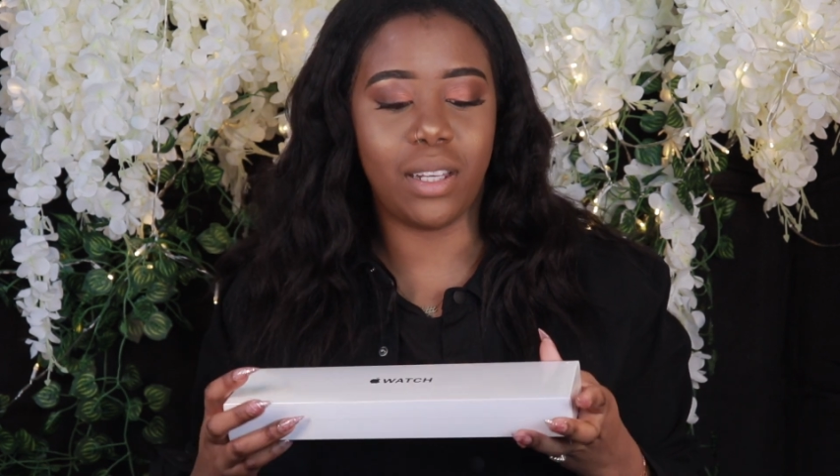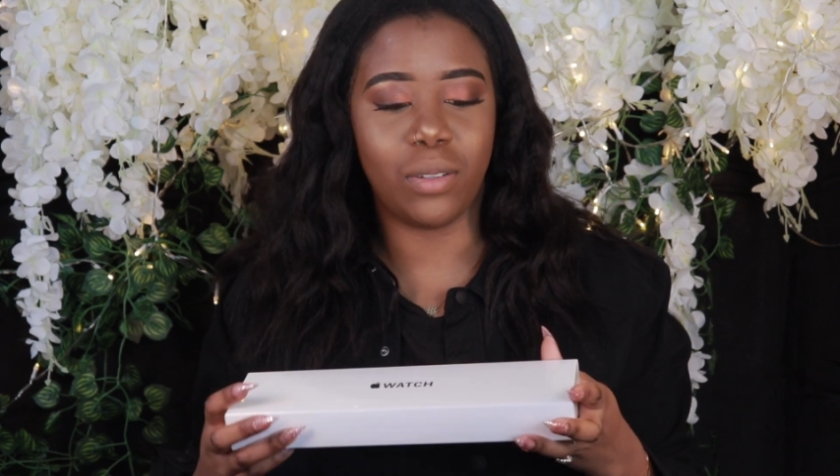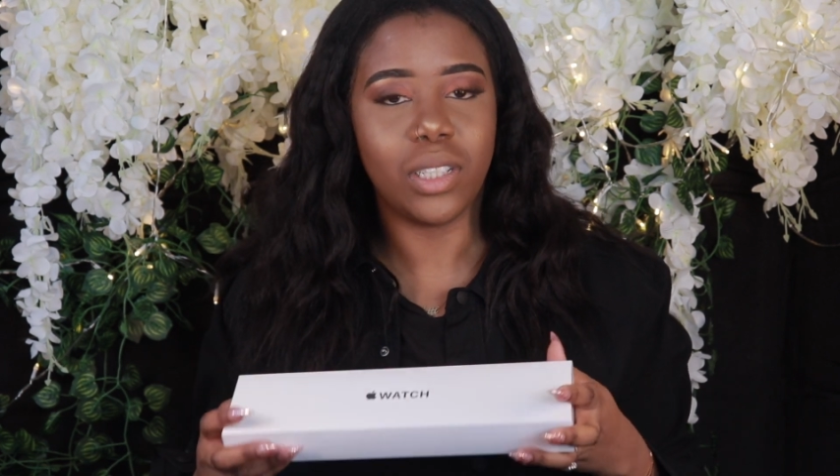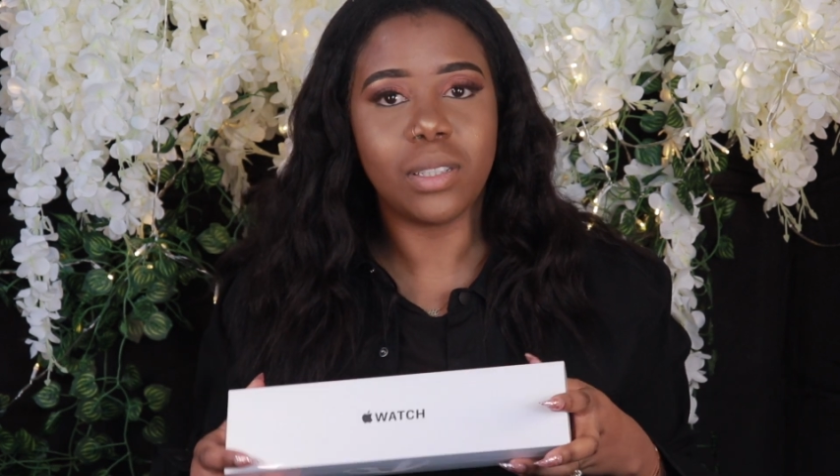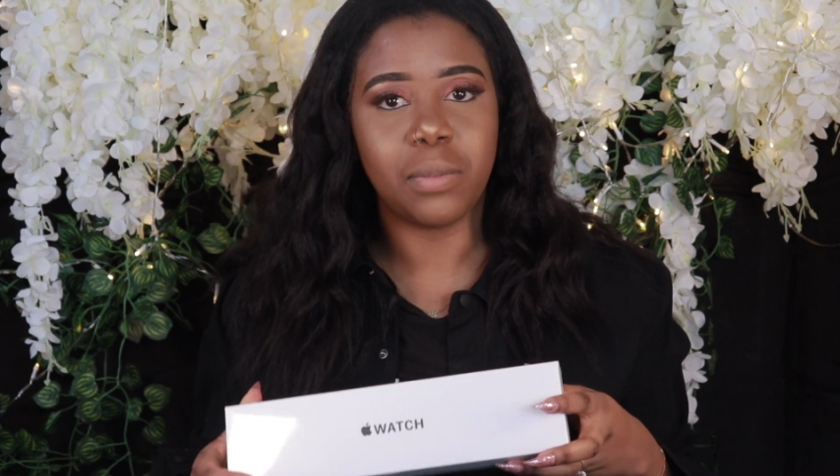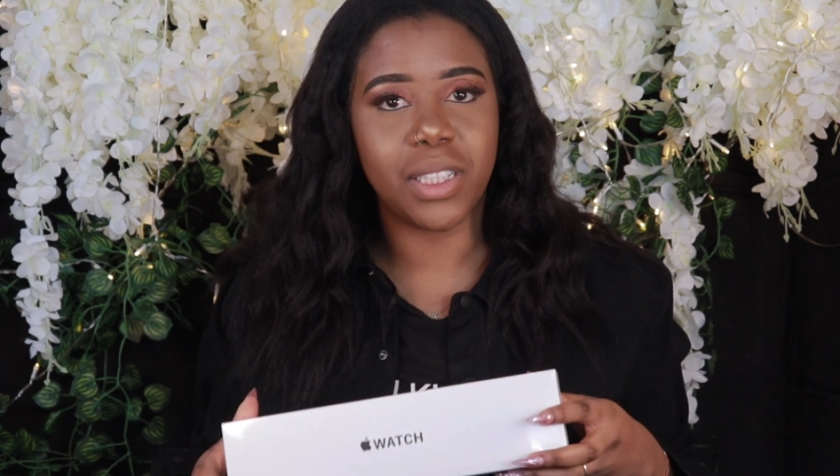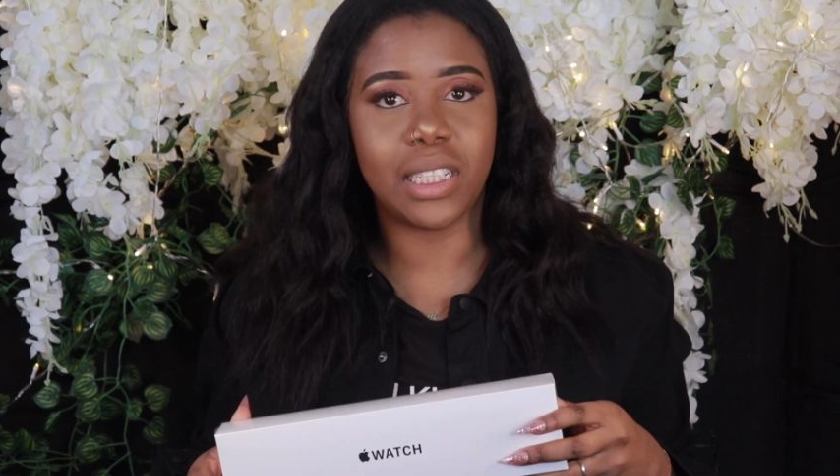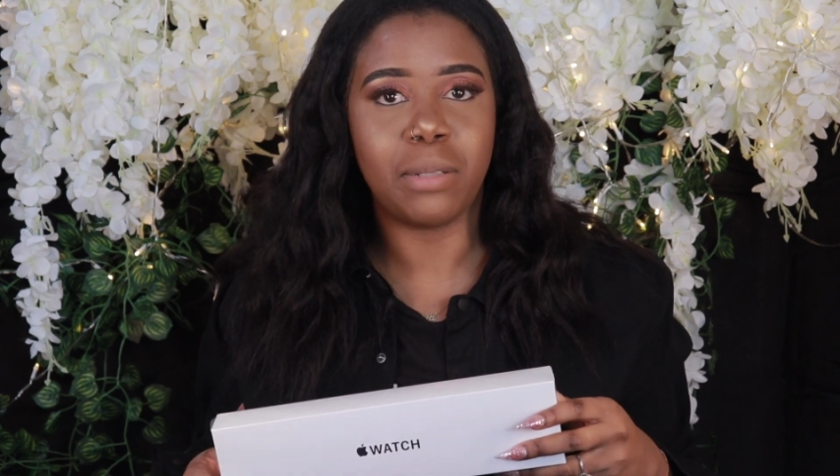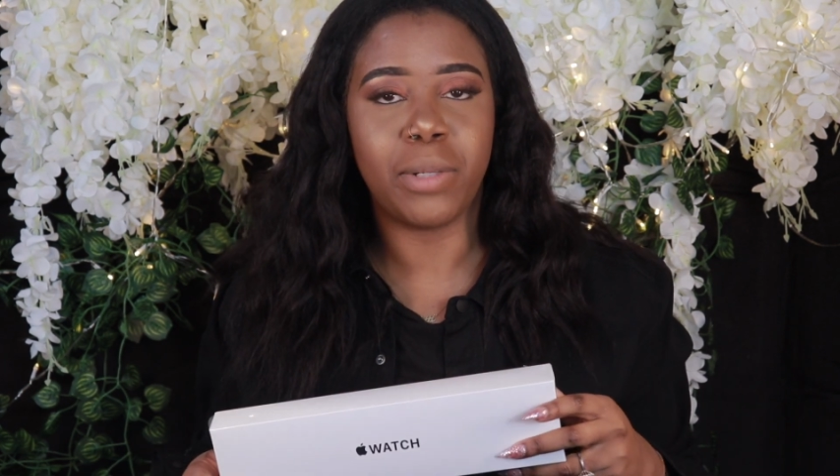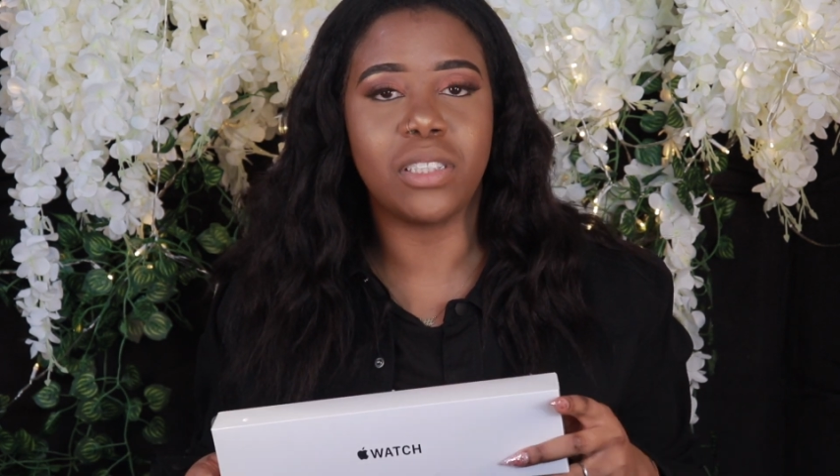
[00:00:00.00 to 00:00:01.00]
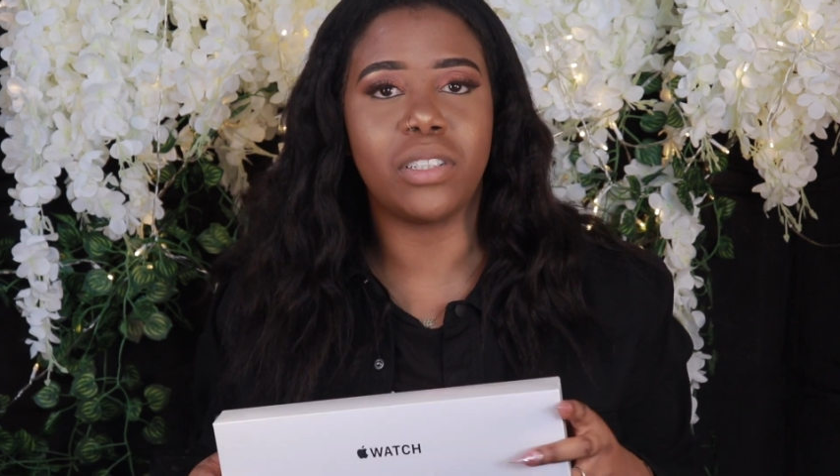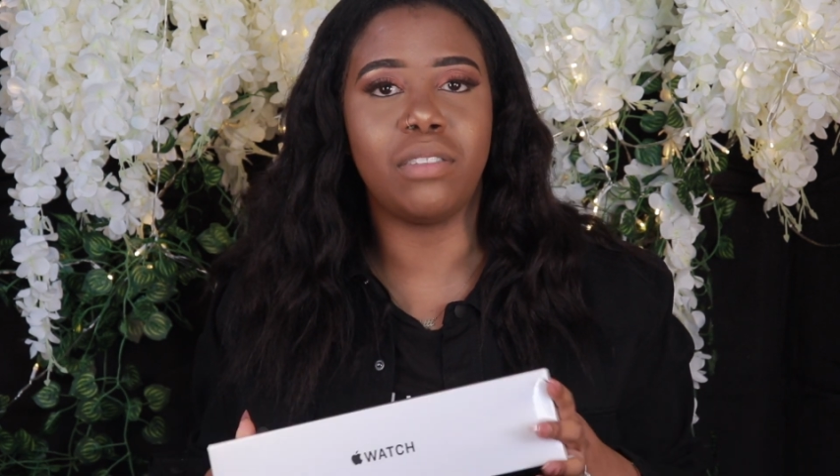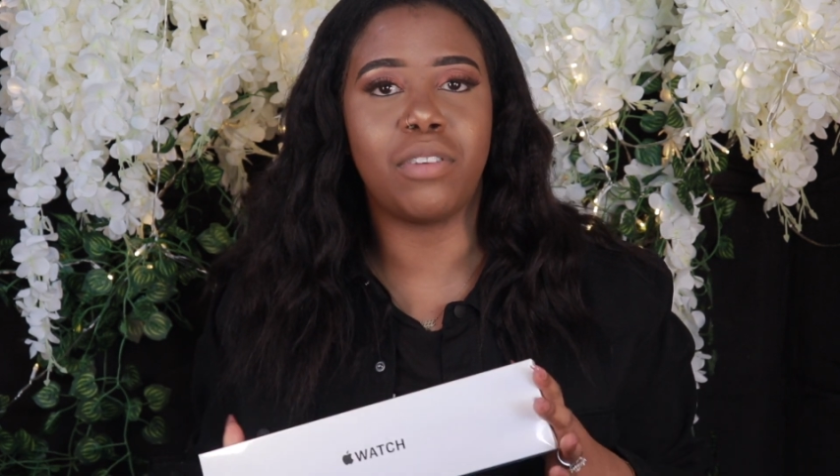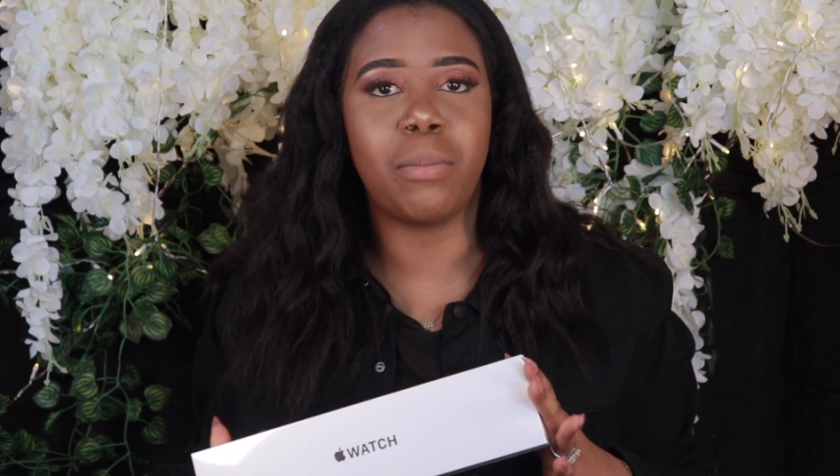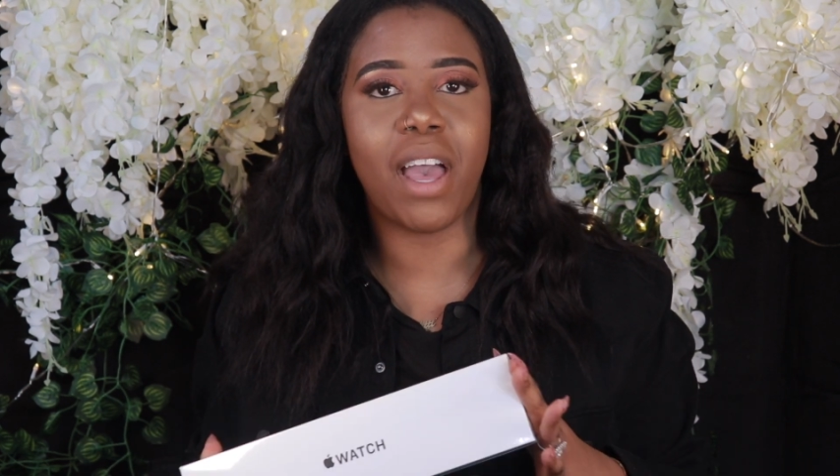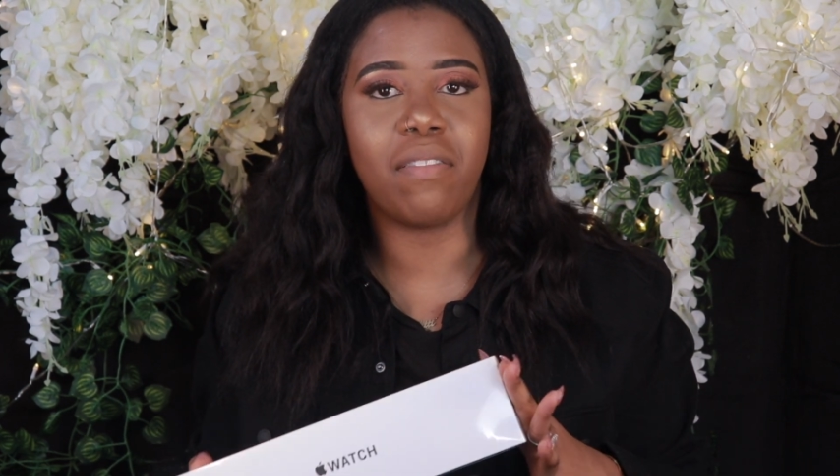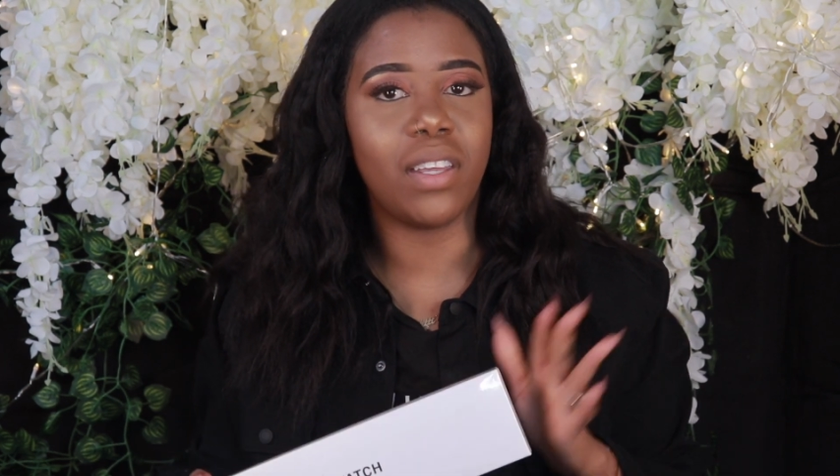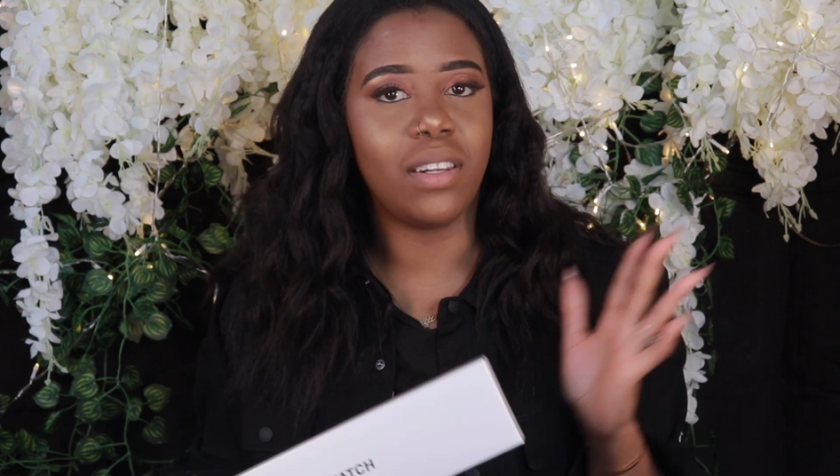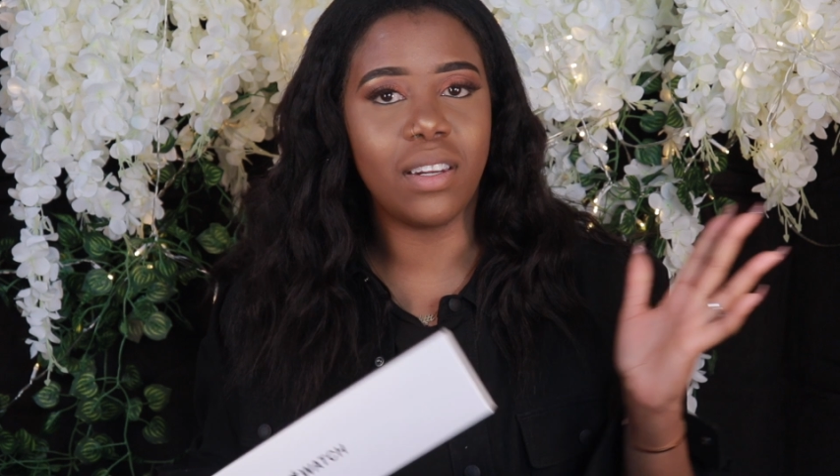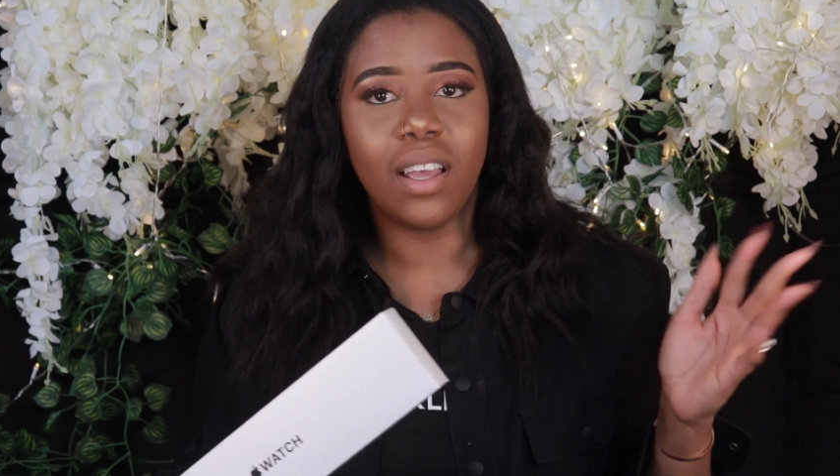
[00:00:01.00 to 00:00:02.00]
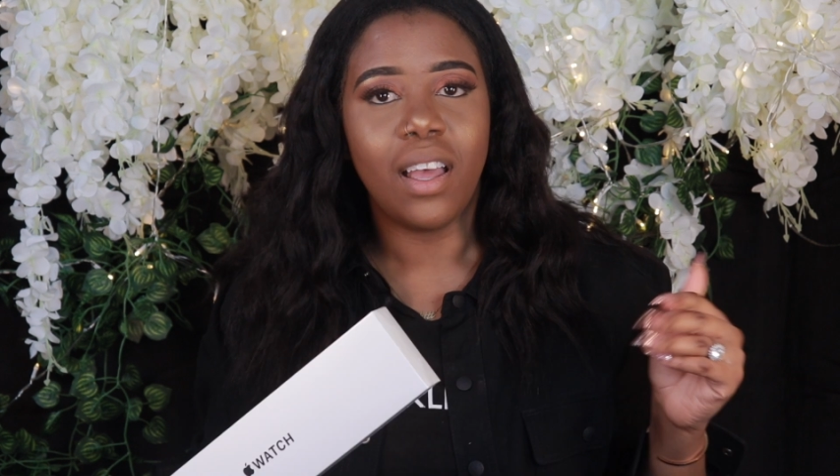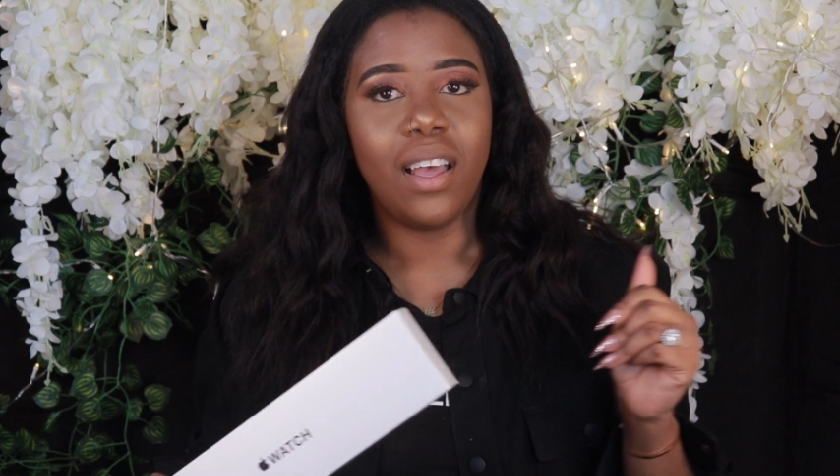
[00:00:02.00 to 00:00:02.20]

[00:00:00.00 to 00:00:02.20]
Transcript: They don't need to be seeing my screen from heaven.